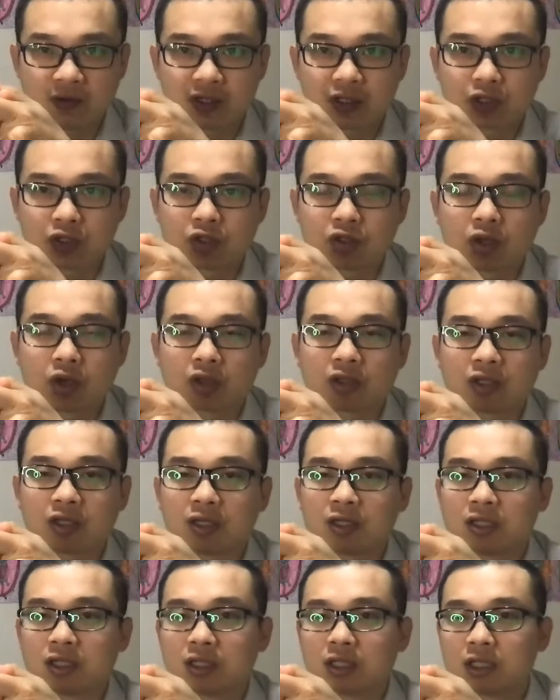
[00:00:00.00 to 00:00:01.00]
is not
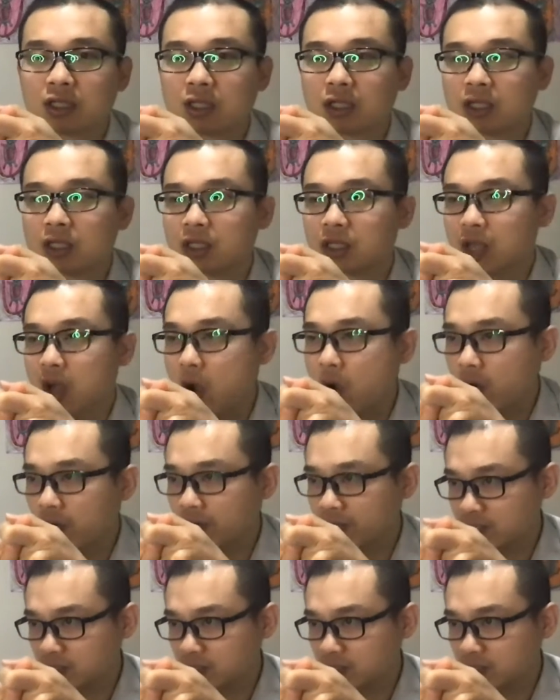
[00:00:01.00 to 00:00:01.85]
the only